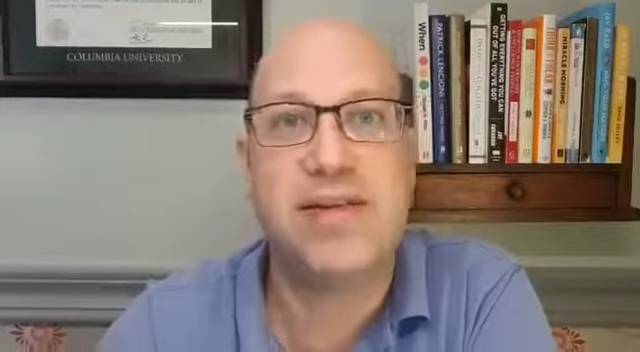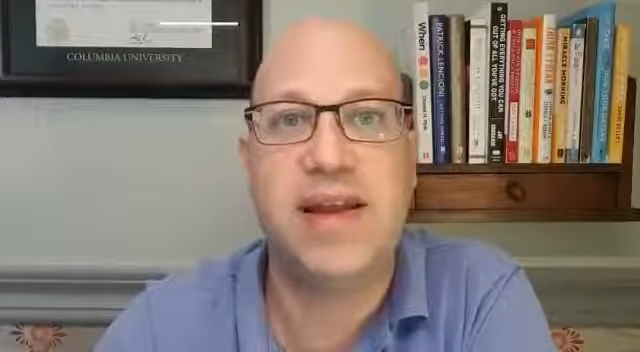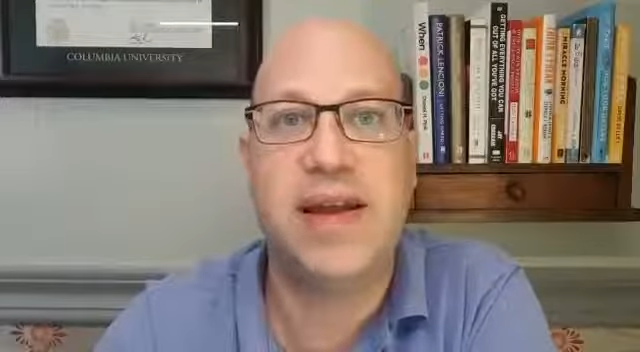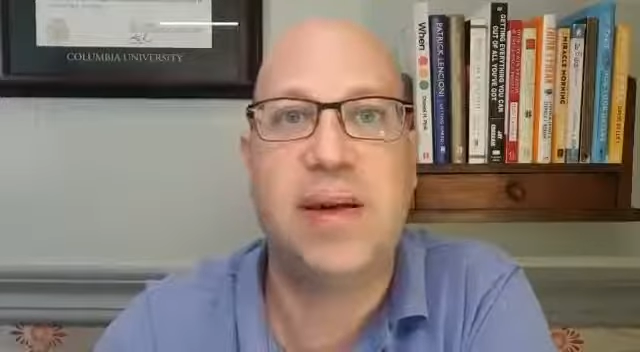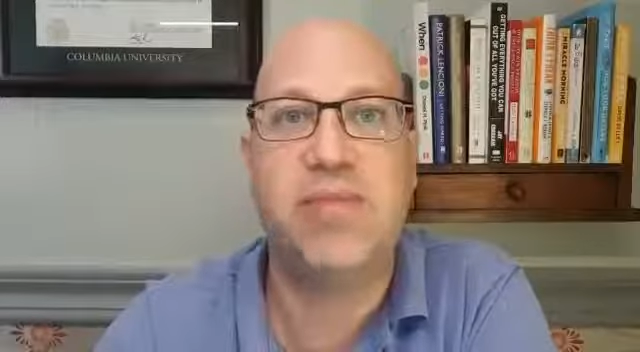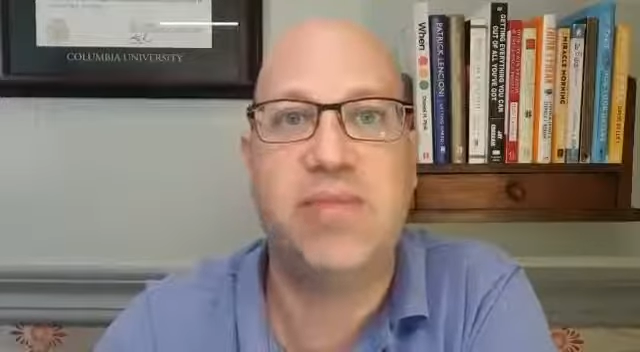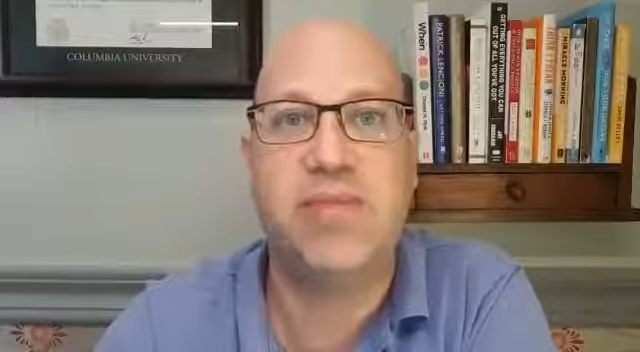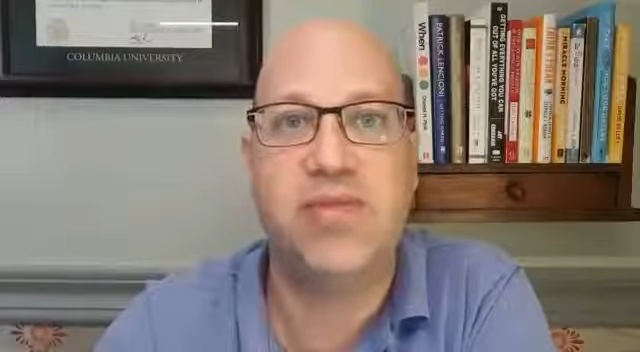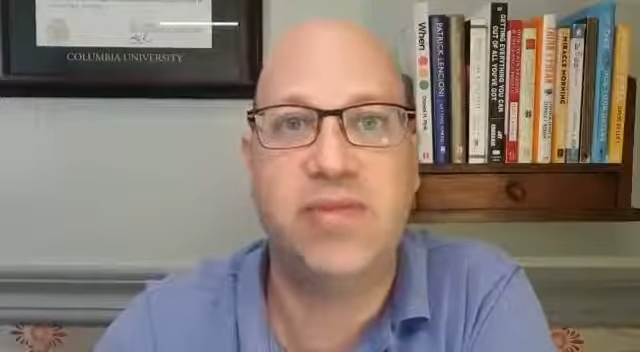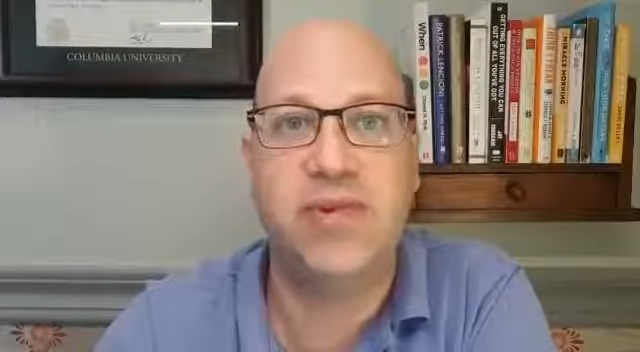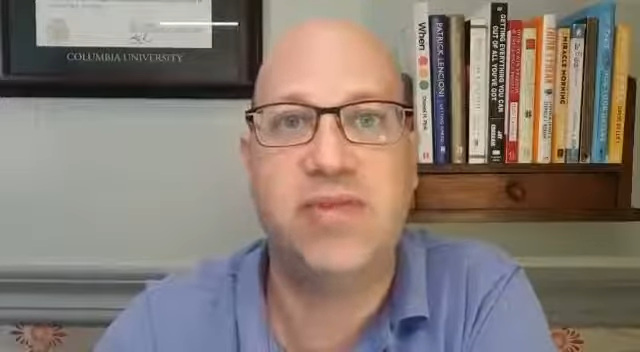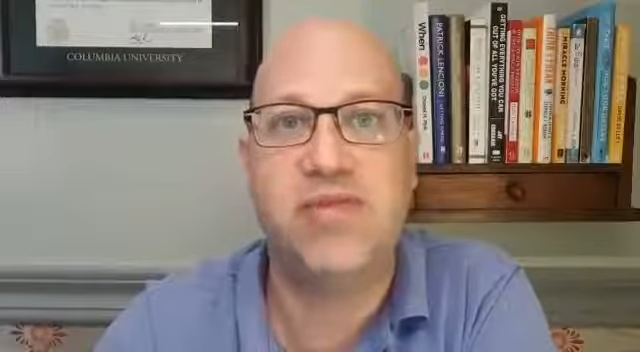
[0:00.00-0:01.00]
and help them
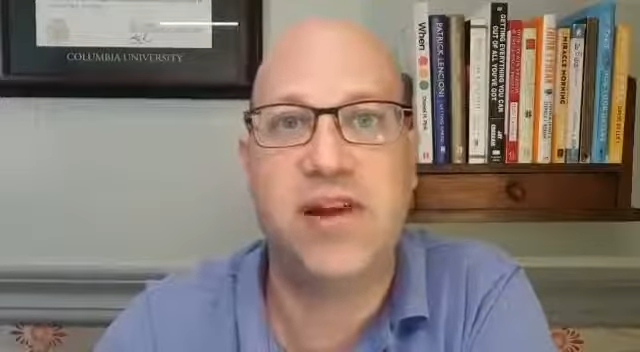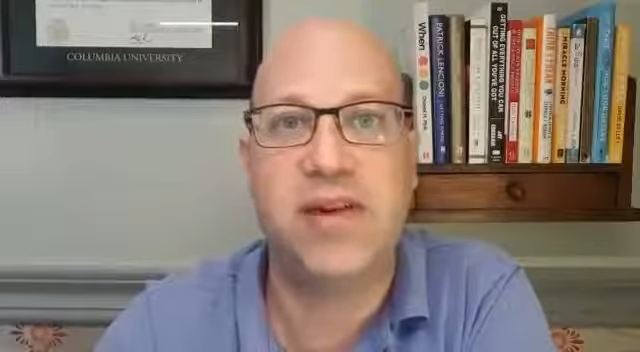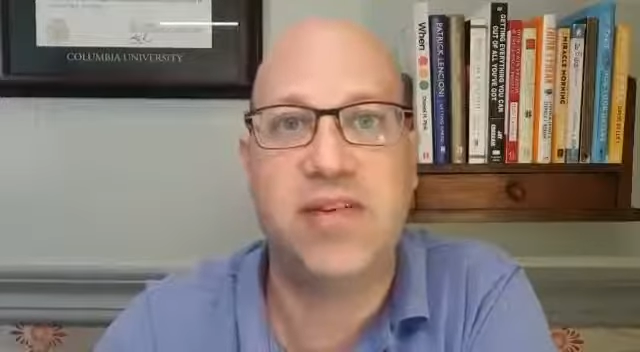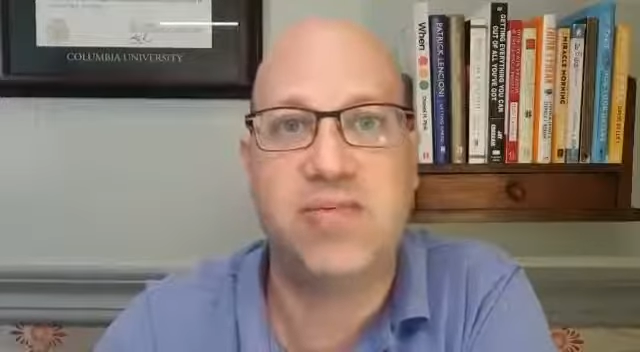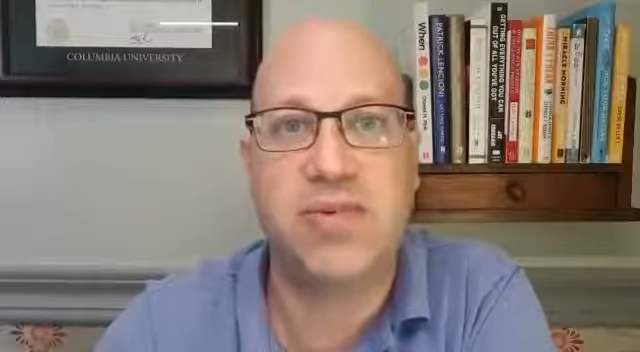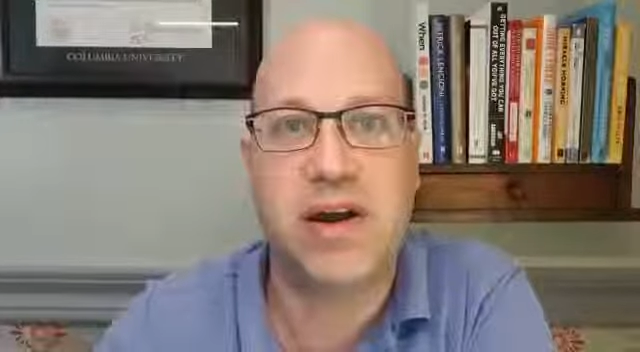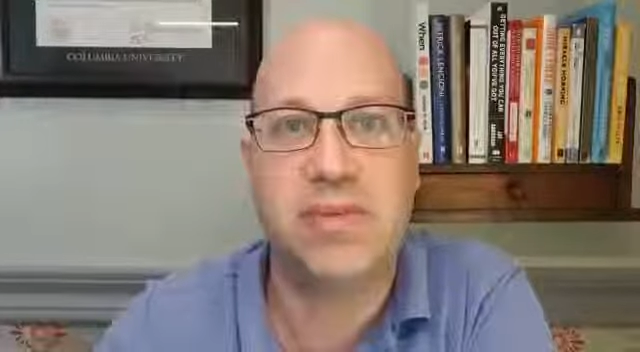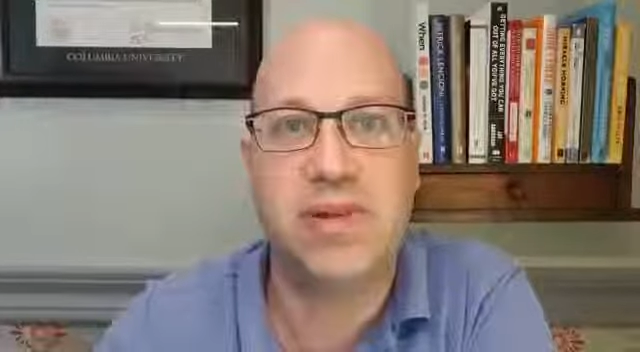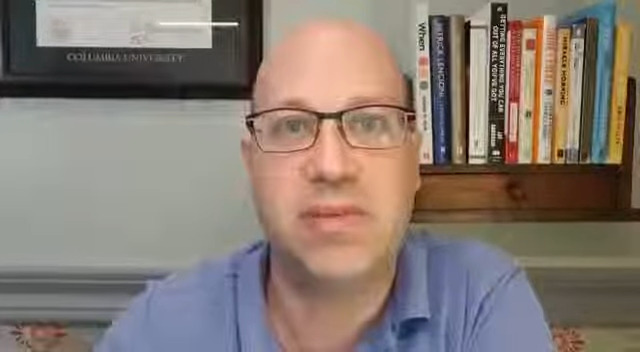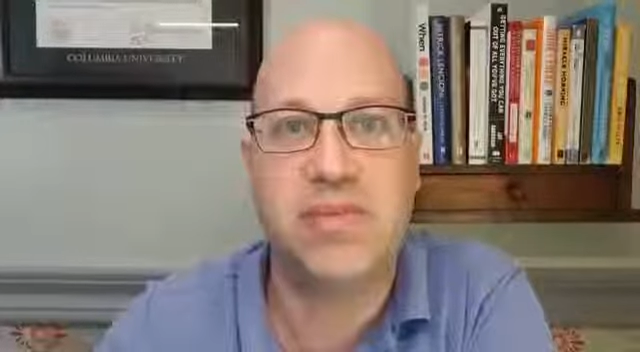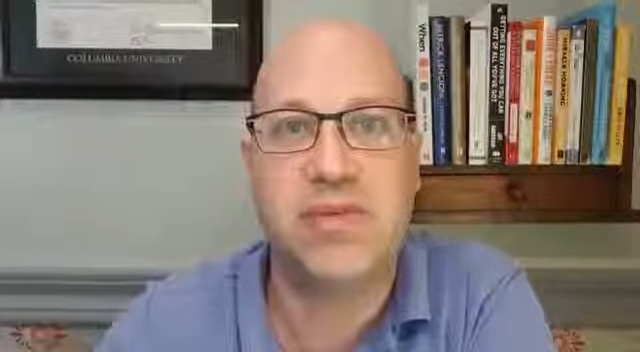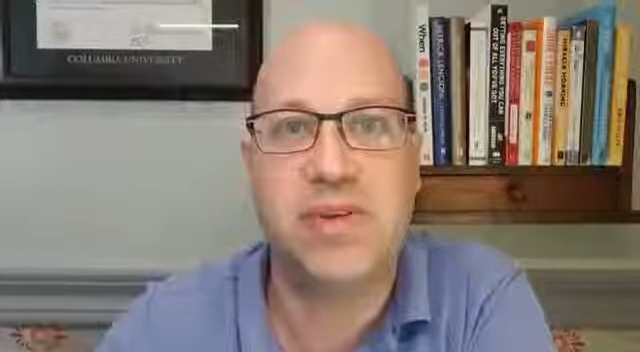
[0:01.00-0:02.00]
through various
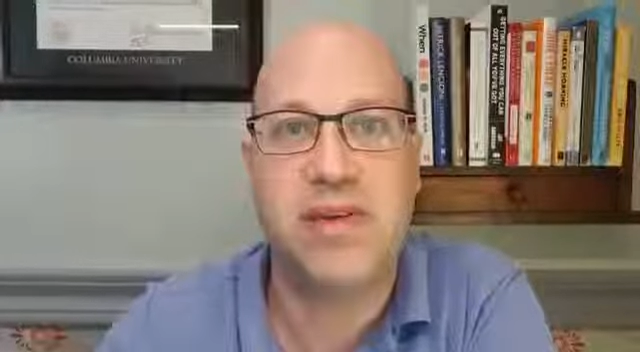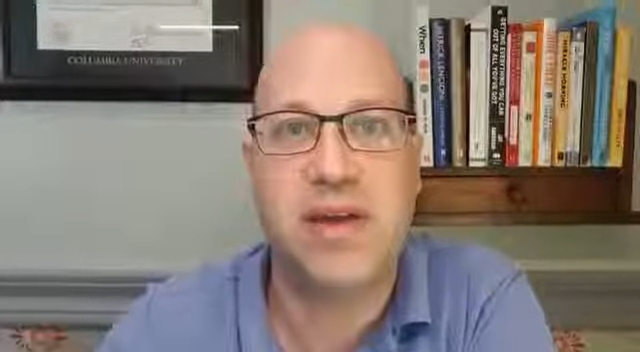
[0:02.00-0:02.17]
problems.